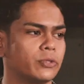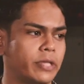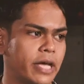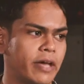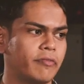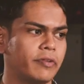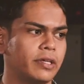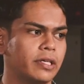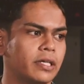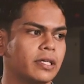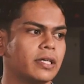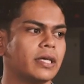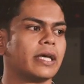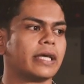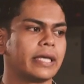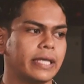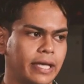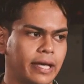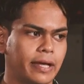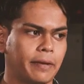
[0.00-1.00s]
too, a bit too much,
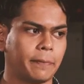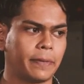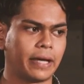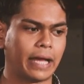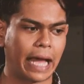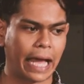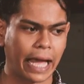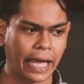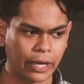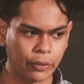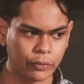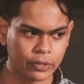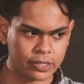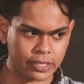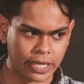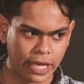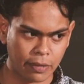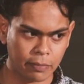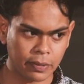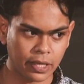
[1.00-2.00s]
you yeah, think? Yeah. I was
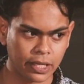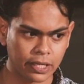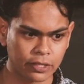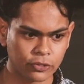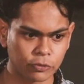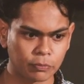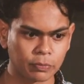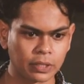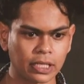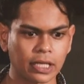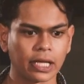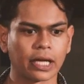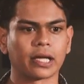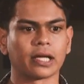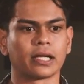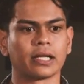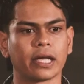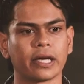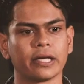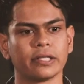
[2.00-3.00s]
aiming it to be like
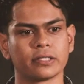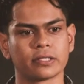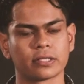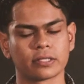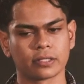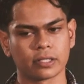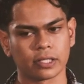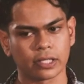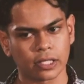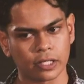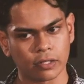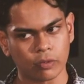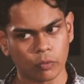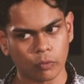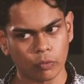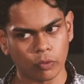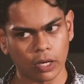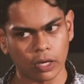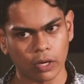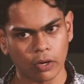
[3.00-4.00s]
a nice
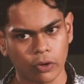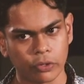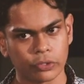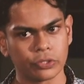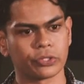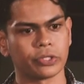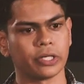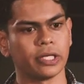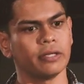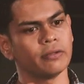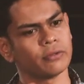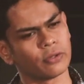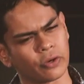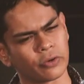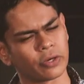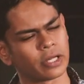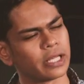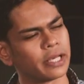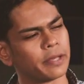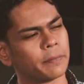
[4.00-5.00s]
uh, entree, not
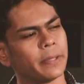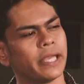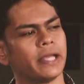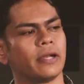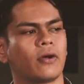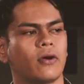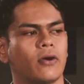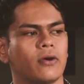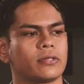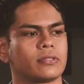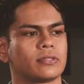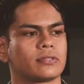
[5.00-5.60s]
really a main course.